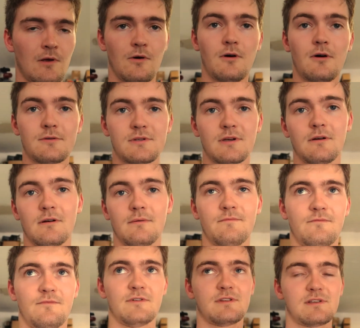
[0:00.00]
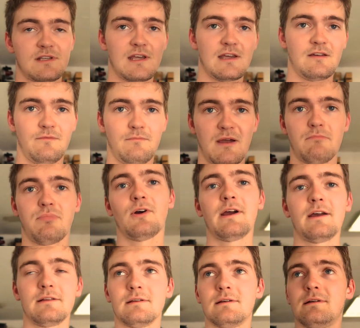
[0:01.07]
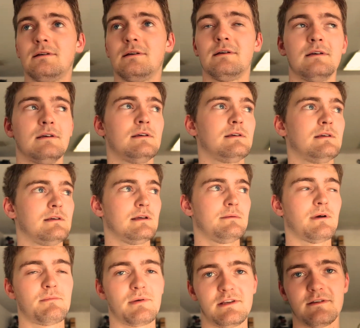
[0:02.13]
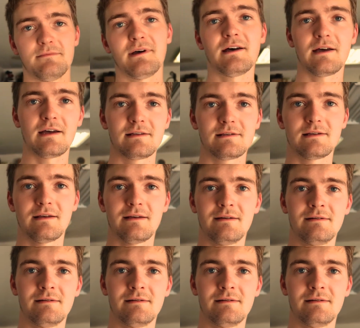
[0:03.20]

Long term, for the sake of my brain and my peace of mind,